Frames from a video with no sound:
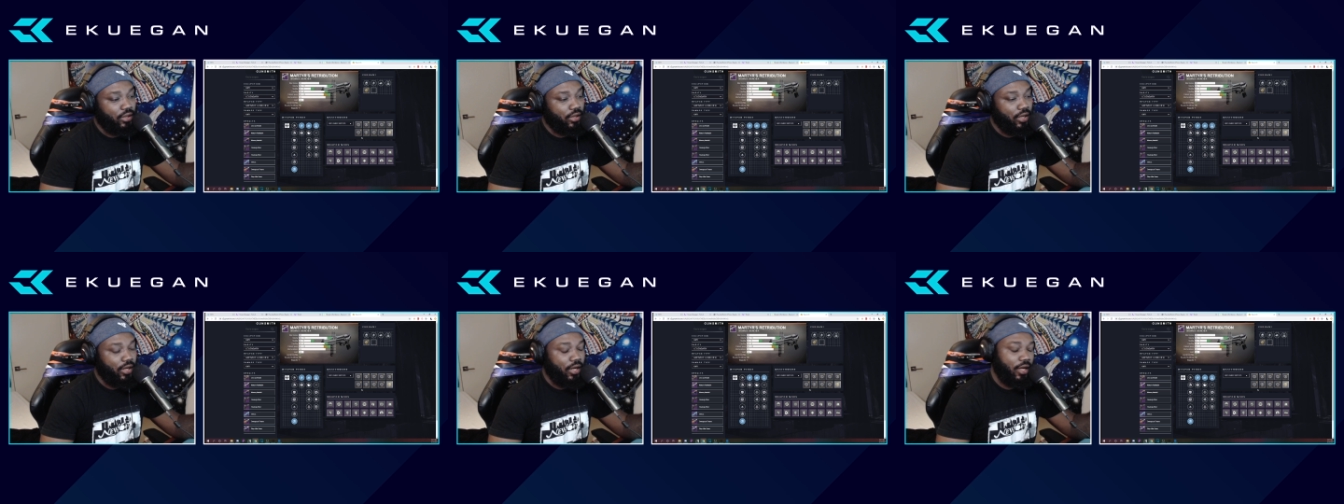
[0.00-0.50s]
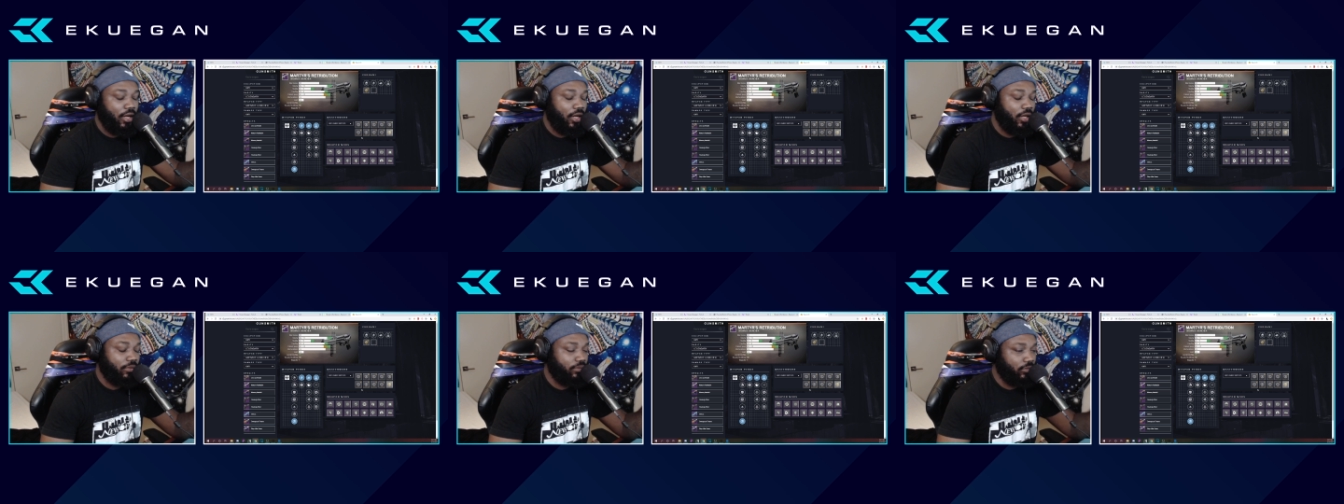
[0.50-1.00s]

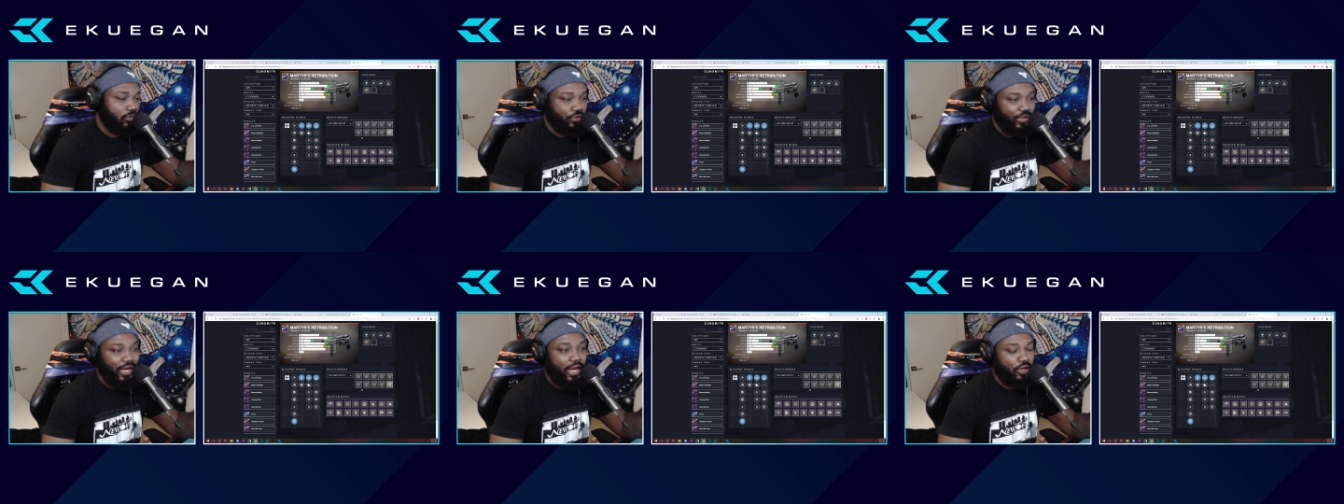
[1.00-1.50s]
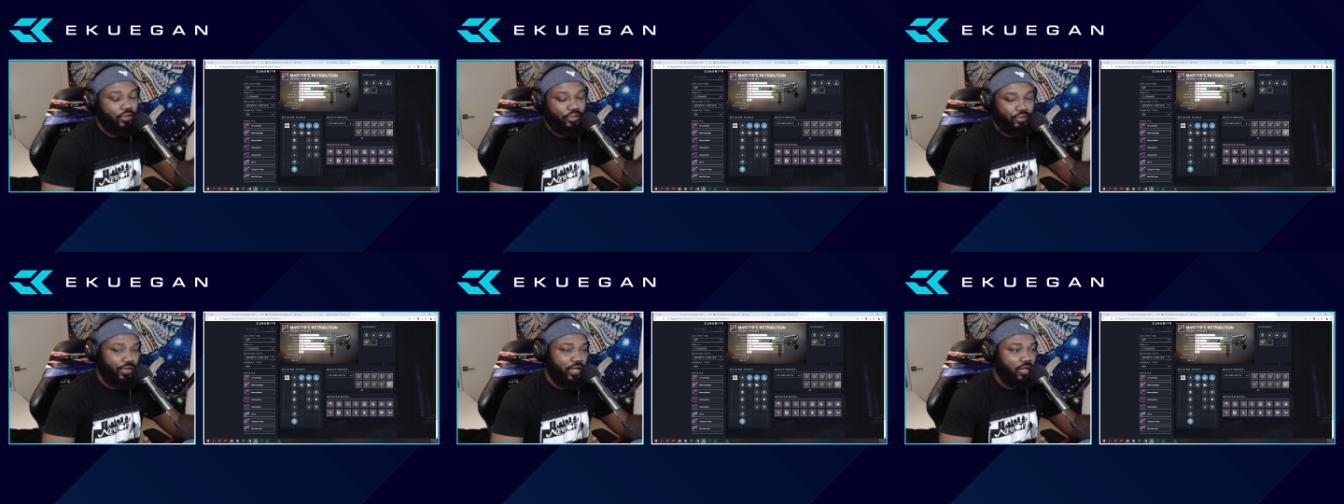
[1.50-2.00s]
uh, grenade
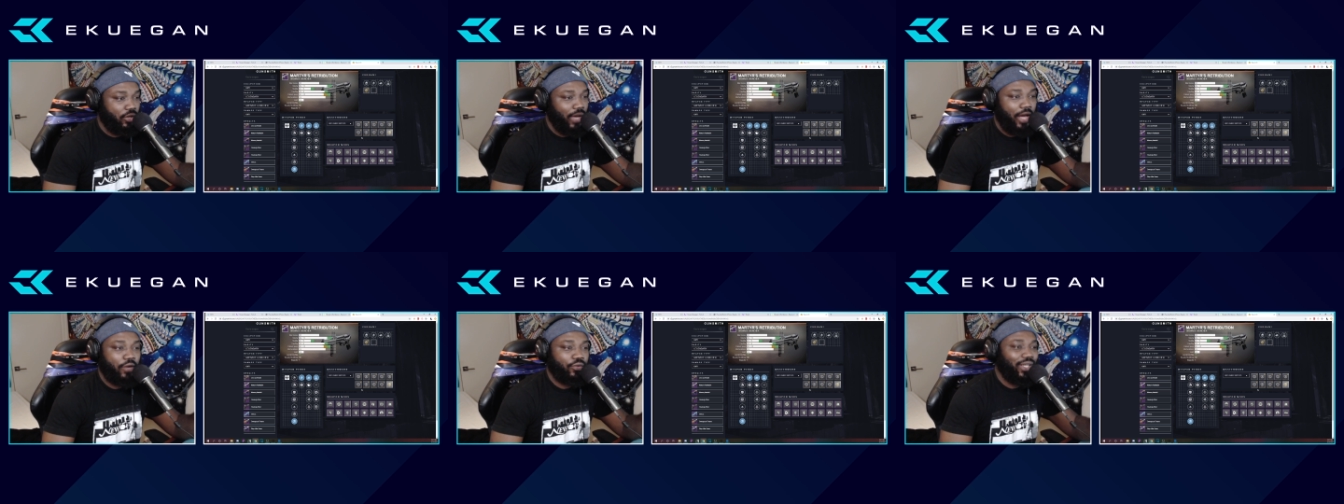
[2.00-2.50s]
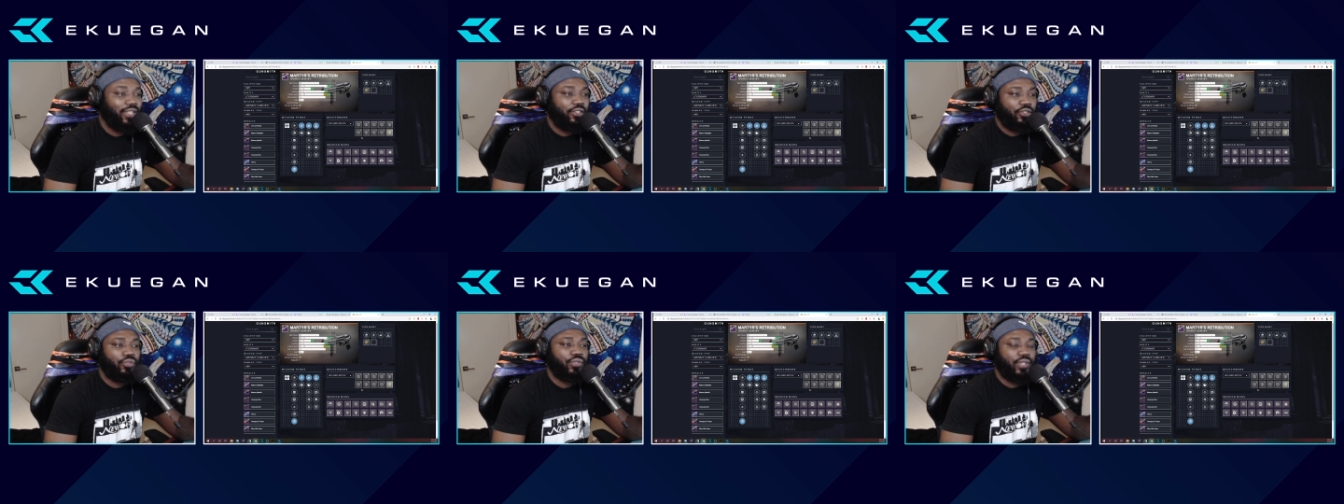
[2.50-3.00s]
launcher reload. I don't need
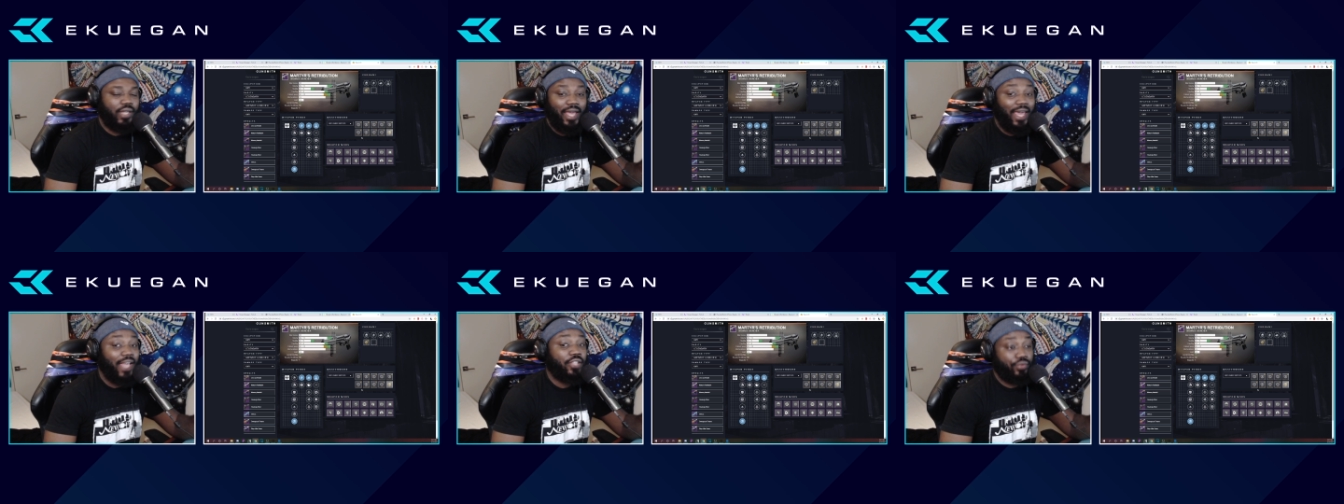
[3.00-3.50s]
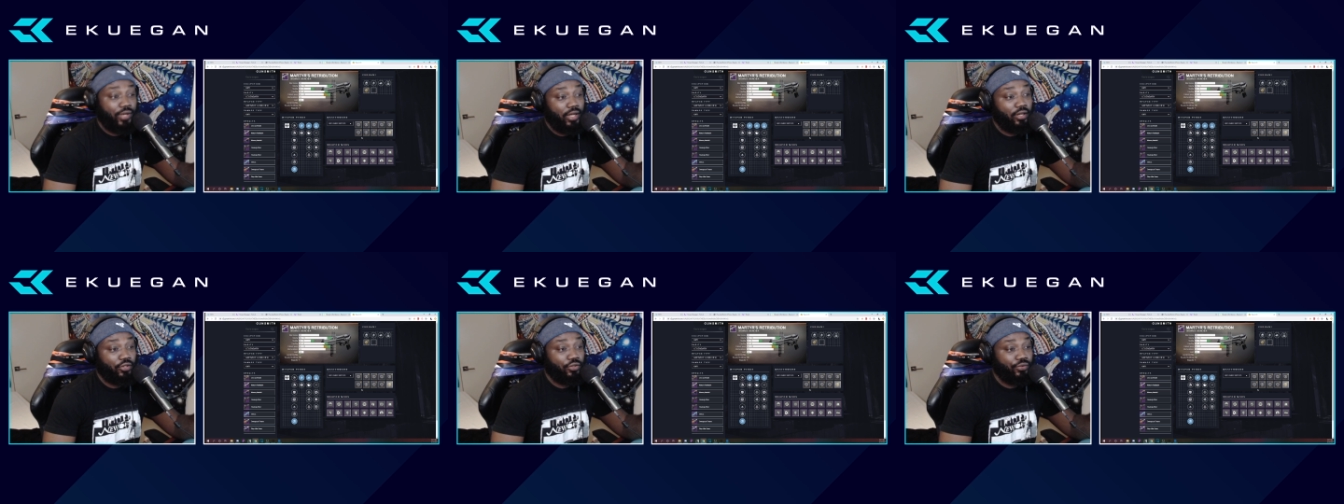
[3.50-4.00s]
to use the enhanced grenade
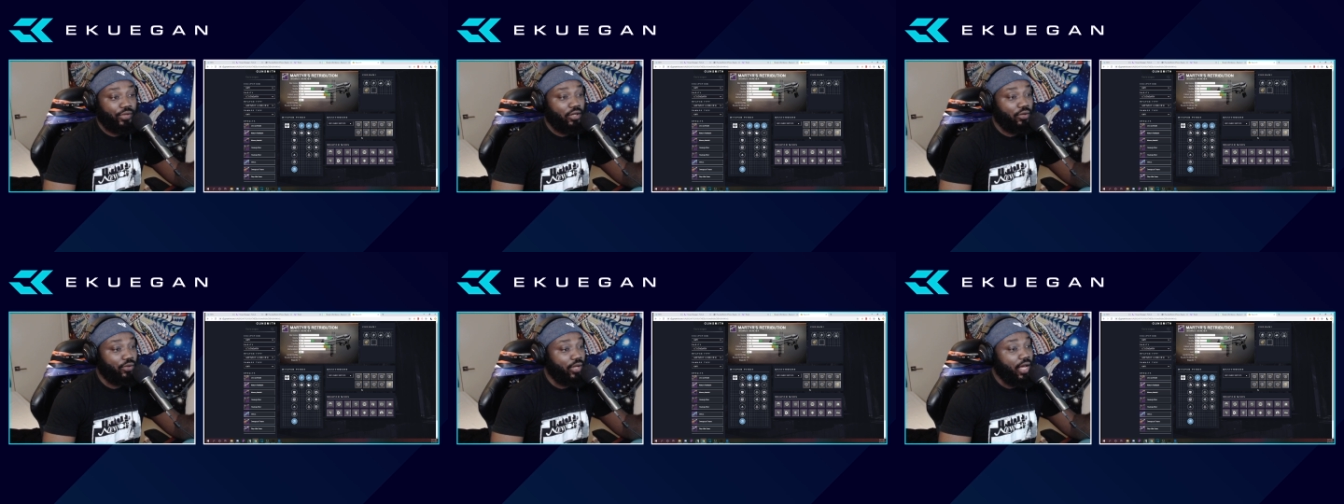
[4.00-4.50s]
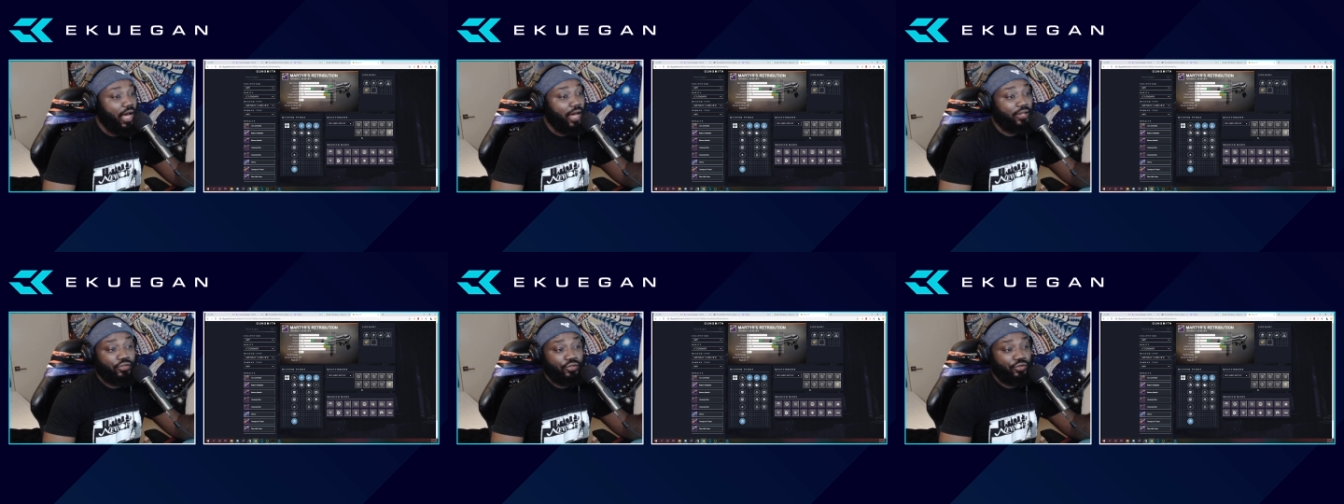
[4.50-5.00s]
launcher reload. I
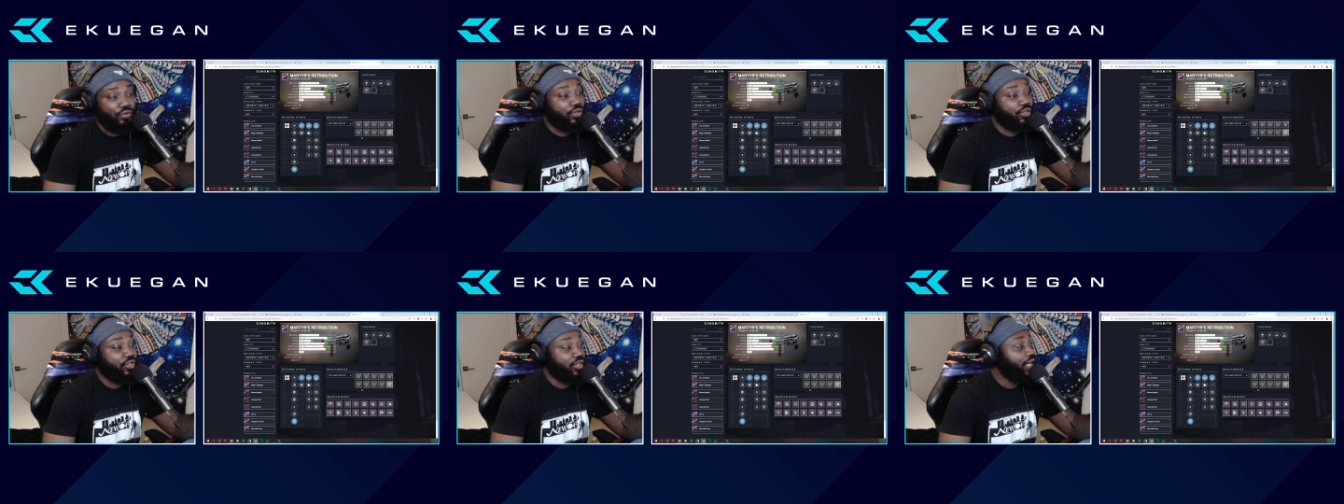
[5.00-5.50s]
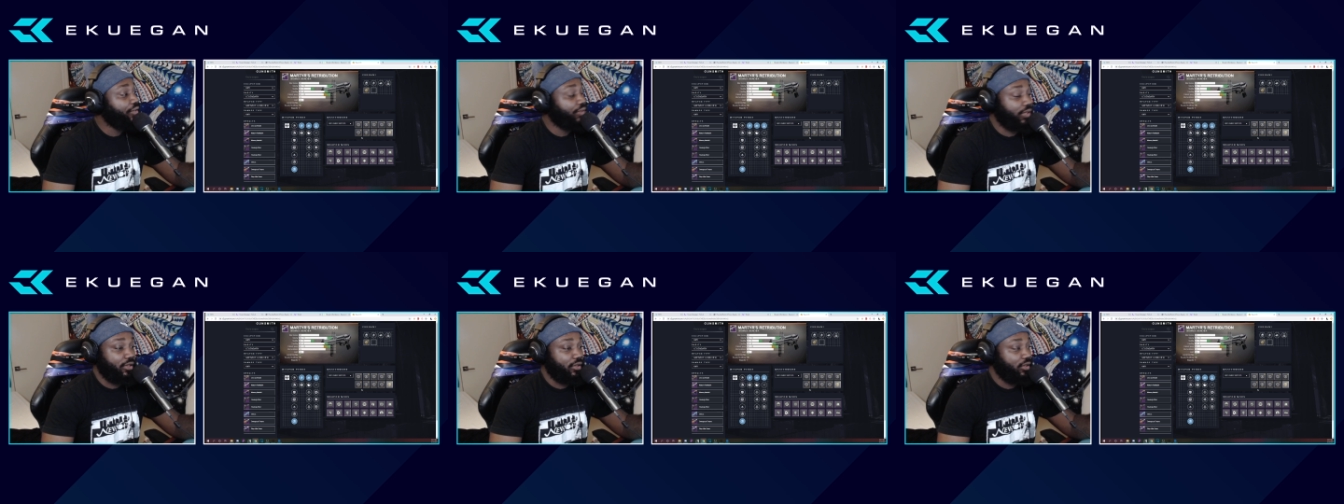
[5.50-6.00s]
could just use a
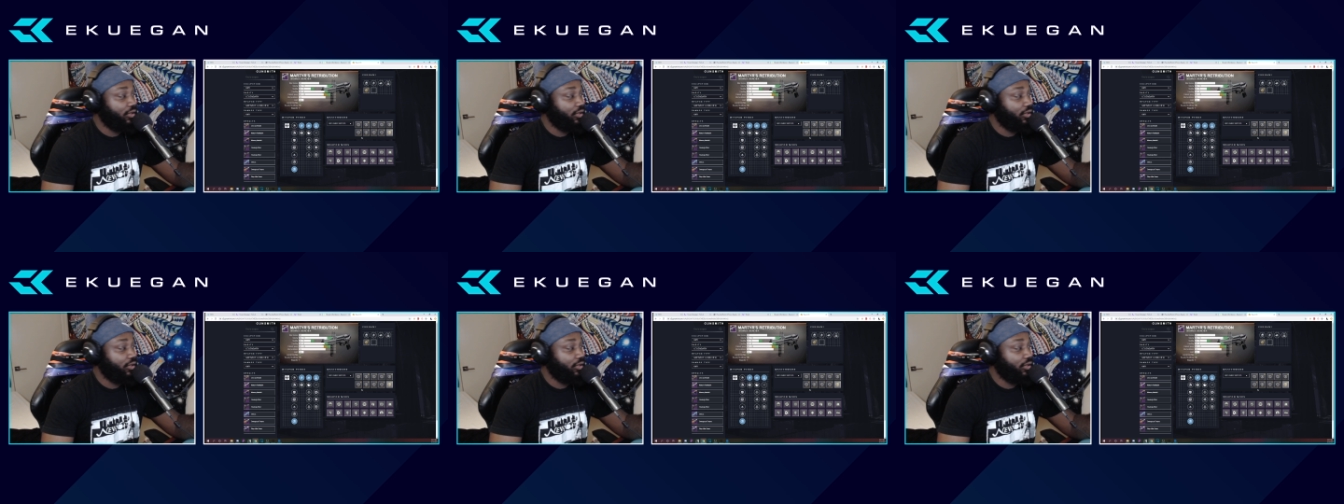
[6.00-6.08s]
generic